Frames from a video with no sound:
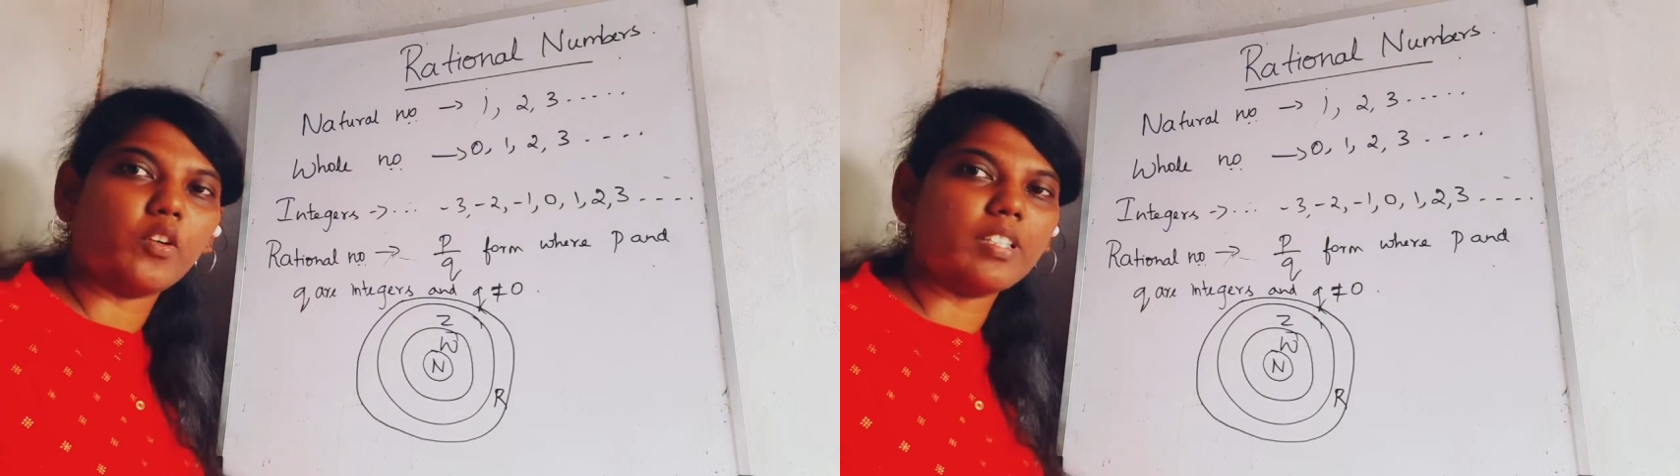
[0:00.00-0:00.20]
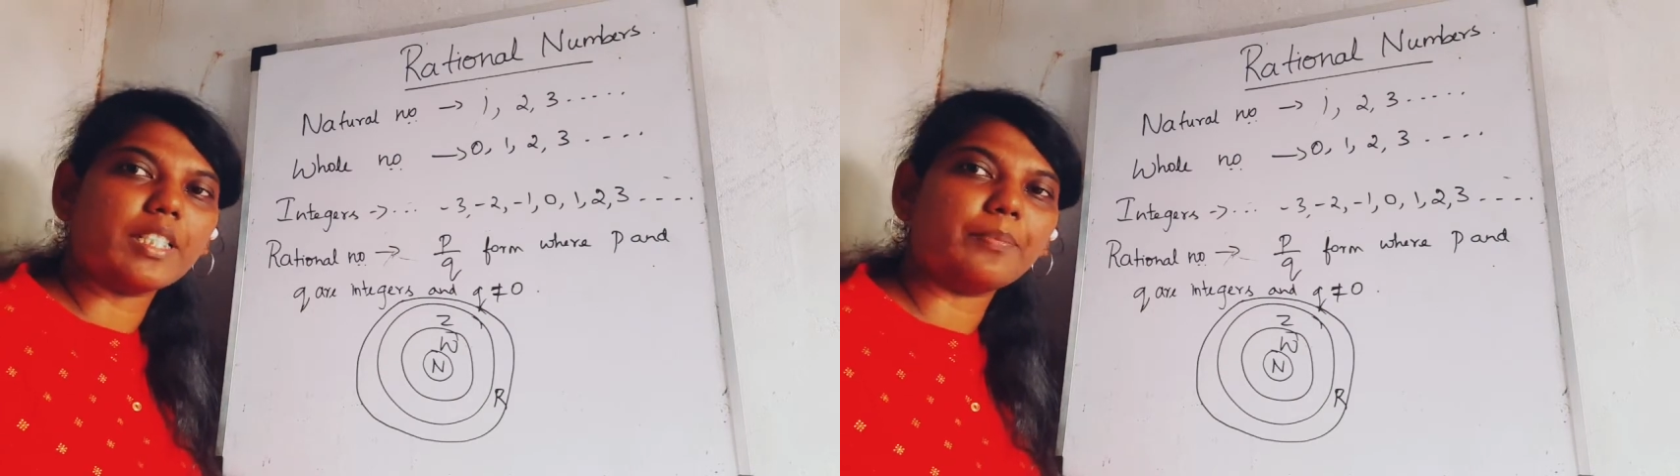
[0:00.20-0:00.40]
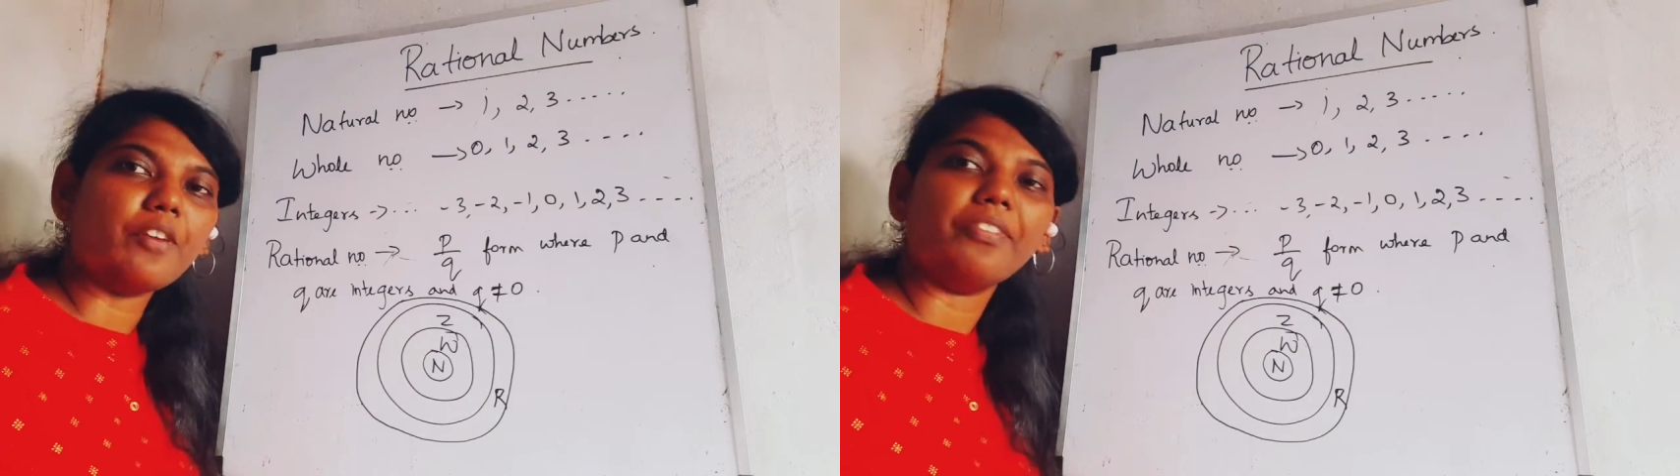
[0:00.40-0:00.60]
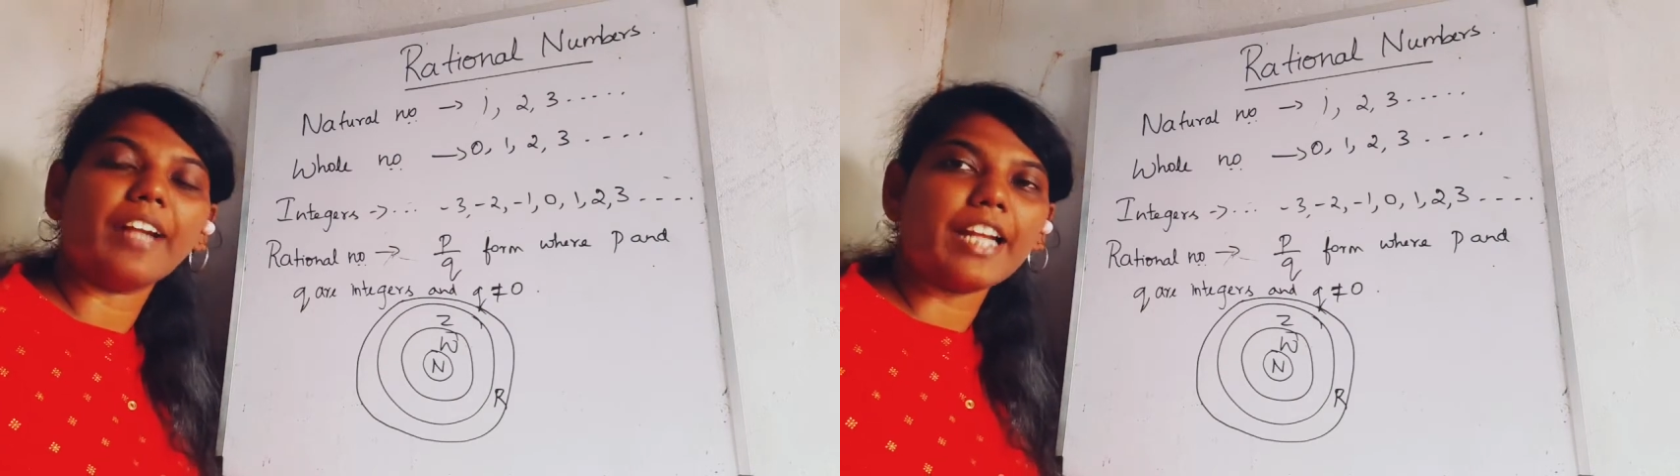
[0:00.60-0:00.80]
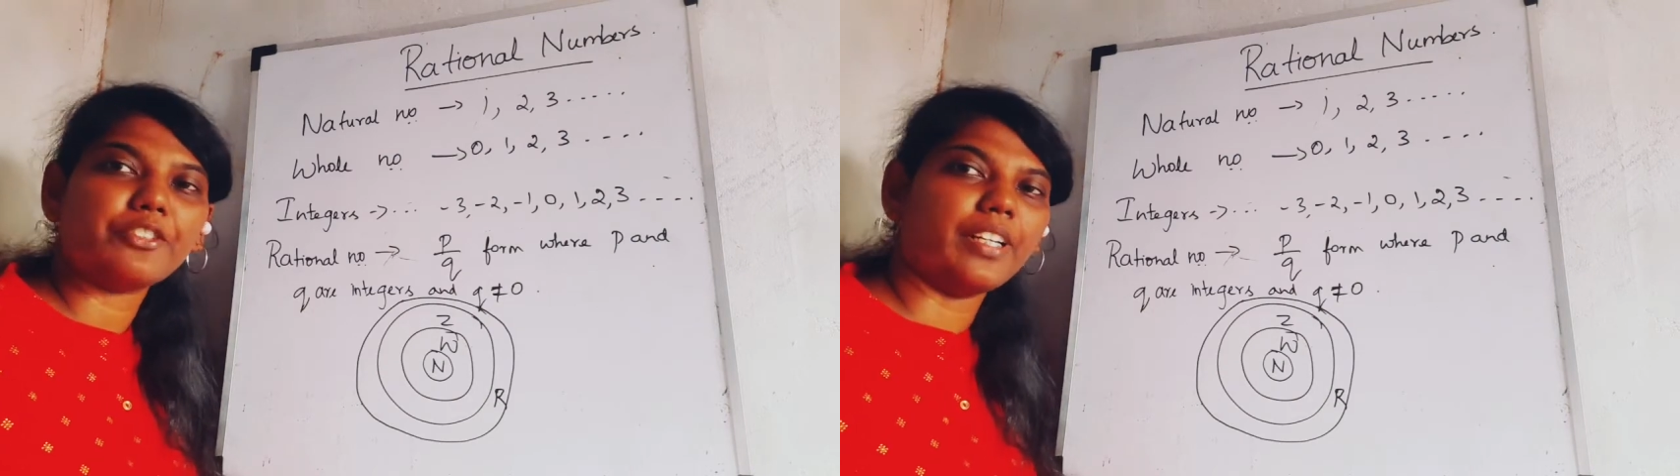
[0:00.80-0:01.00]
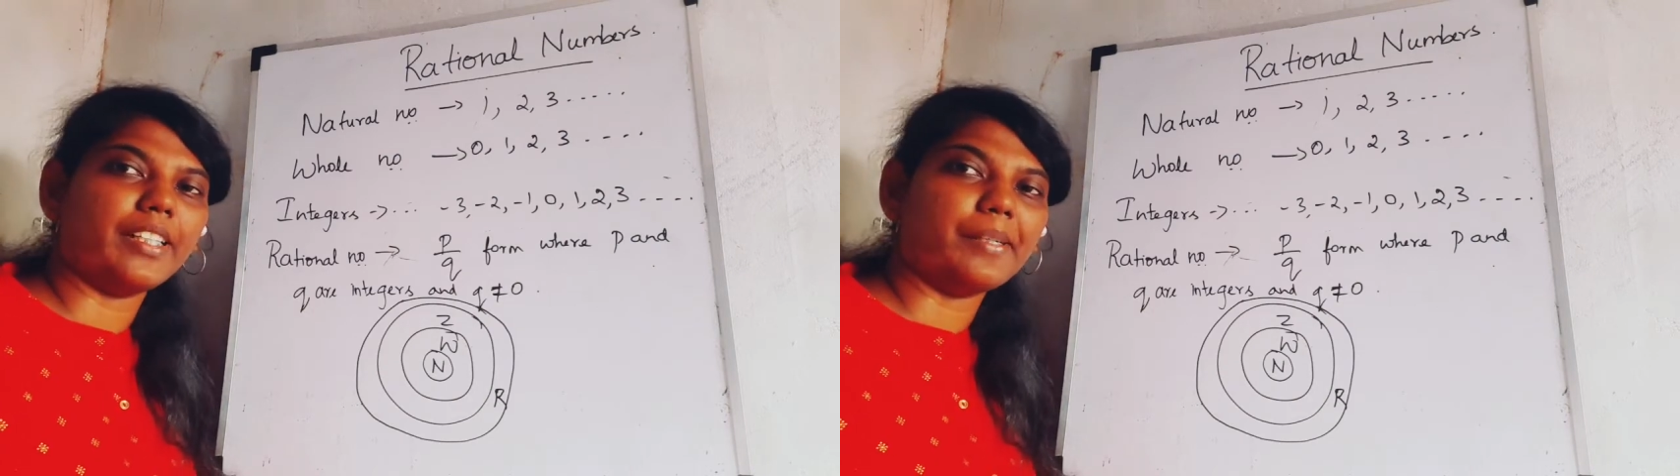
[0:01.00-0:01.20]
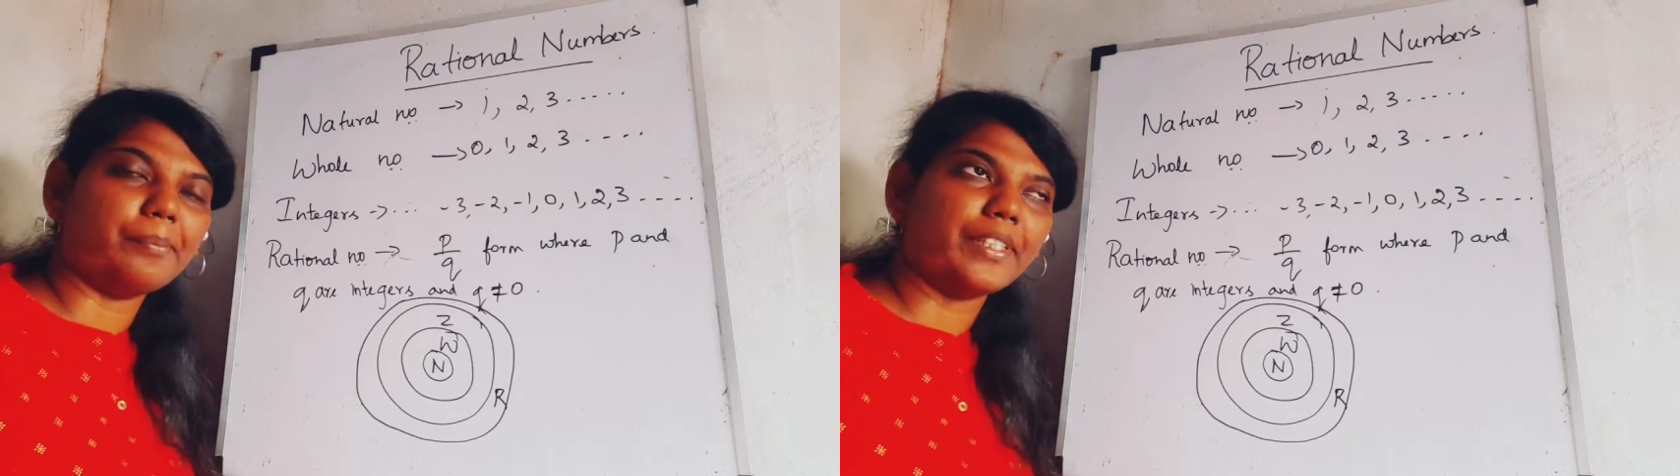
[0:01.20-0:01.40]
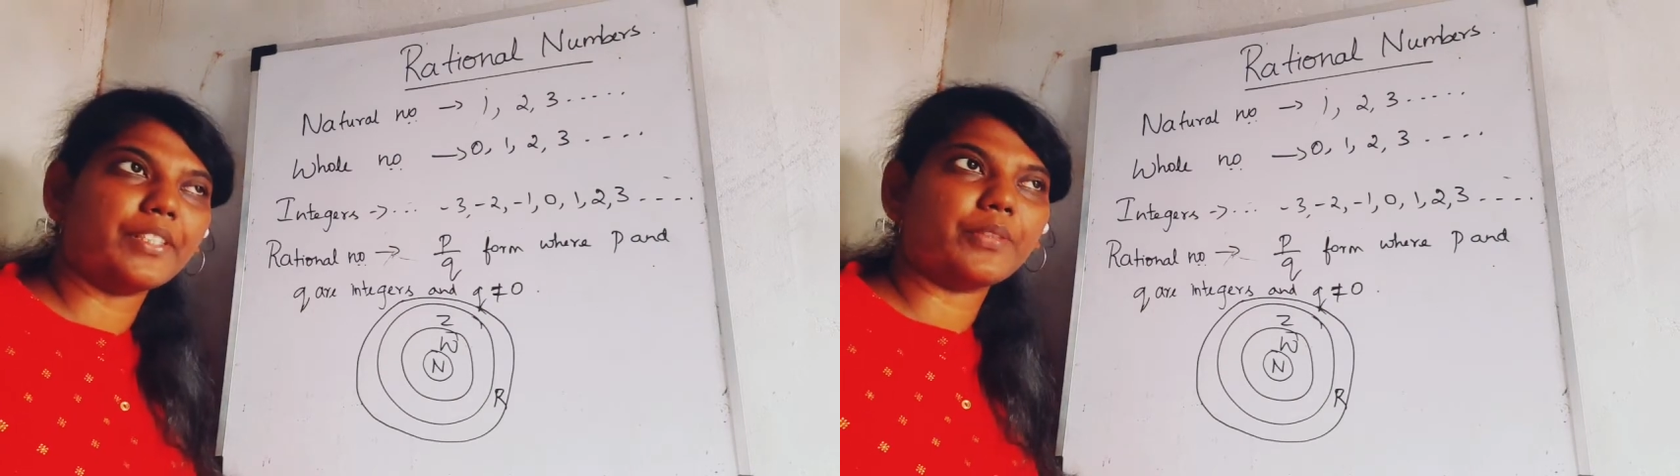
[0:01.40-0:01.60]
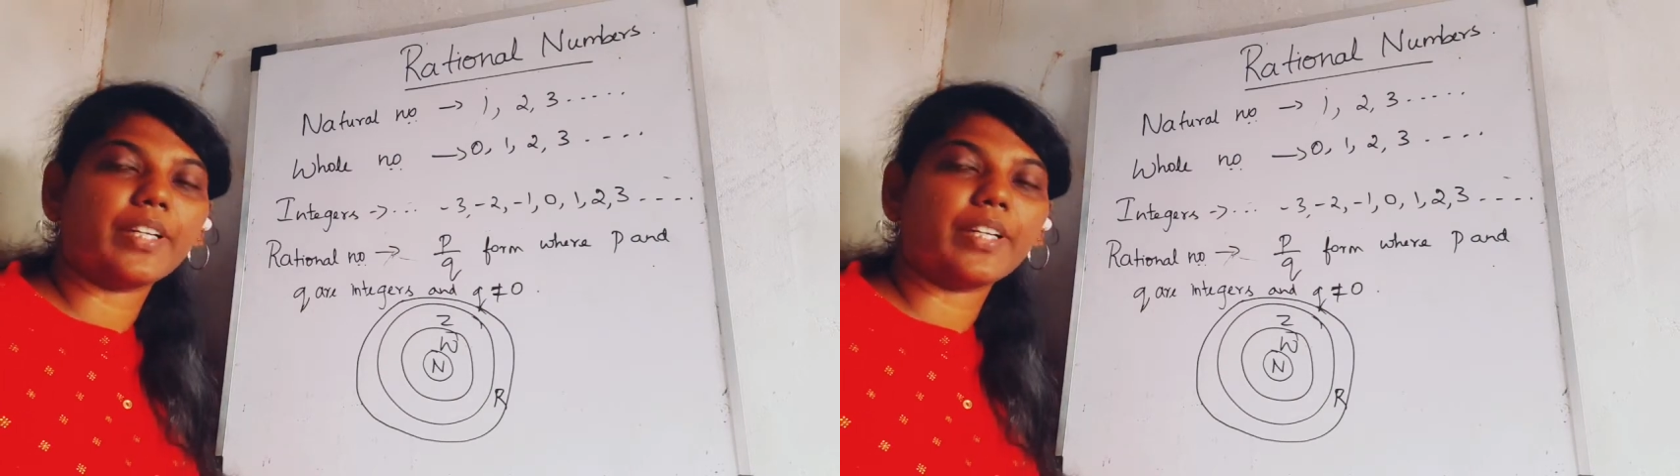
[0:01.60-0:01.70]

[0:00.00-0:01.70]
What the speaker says: concept of rational numbers.